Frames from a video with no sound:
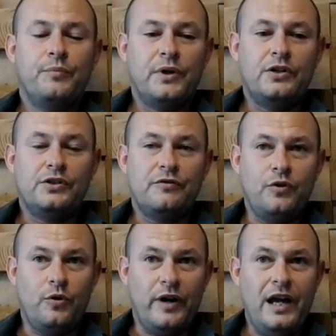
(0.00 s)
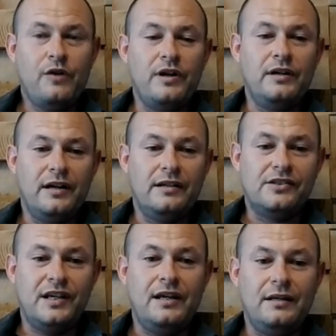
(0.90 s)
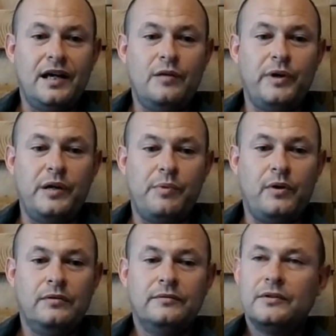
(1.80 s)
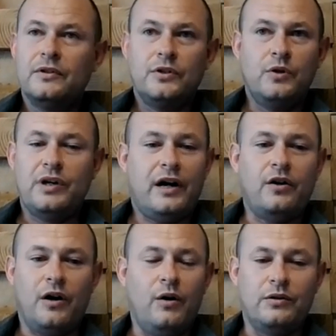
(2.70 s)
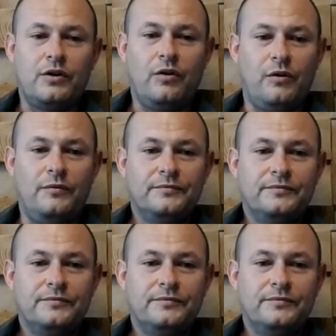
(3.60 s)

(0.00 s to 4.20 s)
Because if you're hearing and seeing dead people, you cannot hold the court.